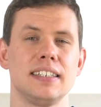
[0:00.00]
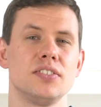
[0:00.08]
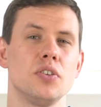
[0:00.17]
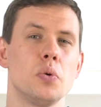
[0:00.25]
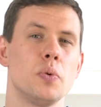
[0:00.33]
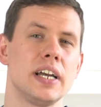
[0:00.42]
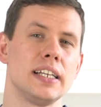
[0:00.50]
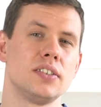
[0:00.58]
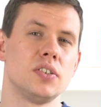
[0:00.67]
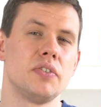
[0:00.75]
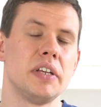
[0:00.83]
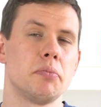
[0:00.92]
there's no way
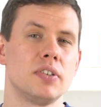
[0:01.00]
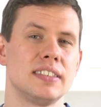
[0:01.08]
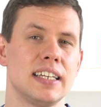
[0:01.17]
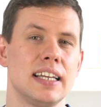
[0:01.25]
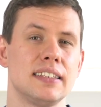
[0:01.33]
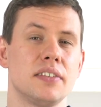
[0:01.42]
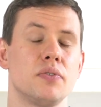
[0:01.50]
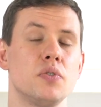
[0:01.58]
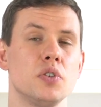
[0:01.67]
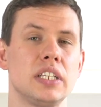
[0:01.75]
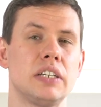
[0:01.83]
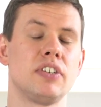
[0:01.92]
to represent a
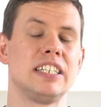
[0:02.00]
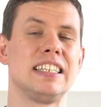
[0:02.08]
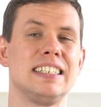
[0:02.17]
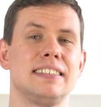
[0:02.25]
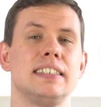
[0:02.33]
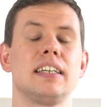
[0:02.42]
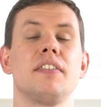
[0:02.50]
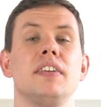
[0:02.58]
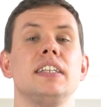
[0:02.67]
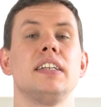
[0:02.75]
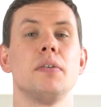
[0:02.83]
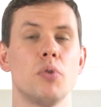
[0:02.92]
fully realistic
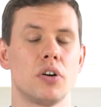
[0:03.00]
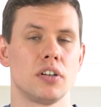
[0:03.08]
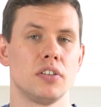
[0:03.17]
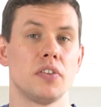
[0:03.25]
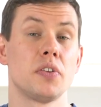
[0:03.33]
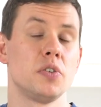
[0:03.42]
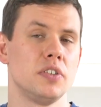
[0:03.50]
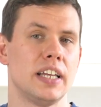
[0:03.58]
3D world through